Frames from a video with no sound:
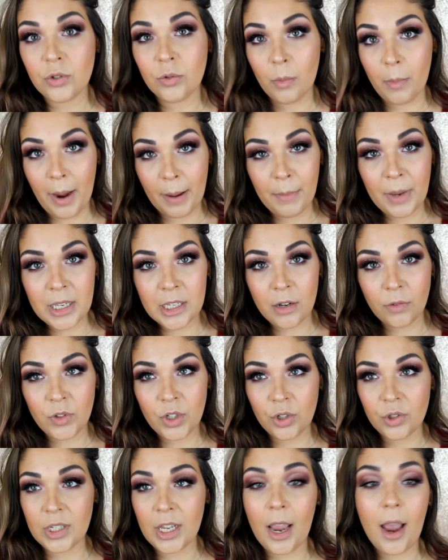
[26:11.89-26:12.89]
remind myself
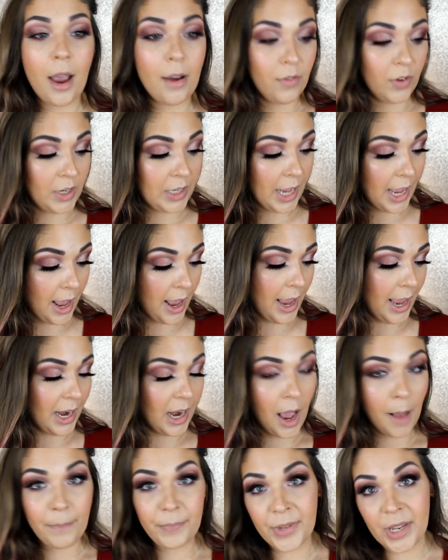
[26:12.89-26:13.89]
to use it every day and
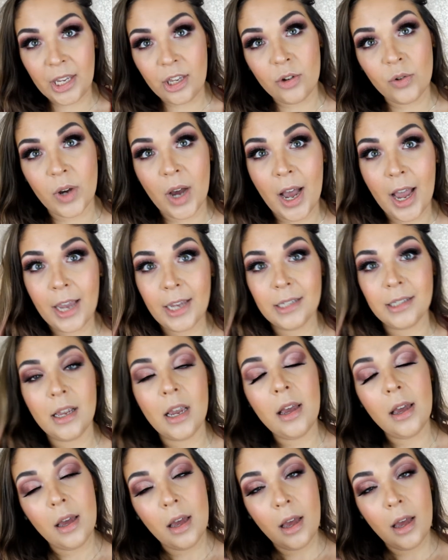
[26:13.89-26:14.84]
update you guys.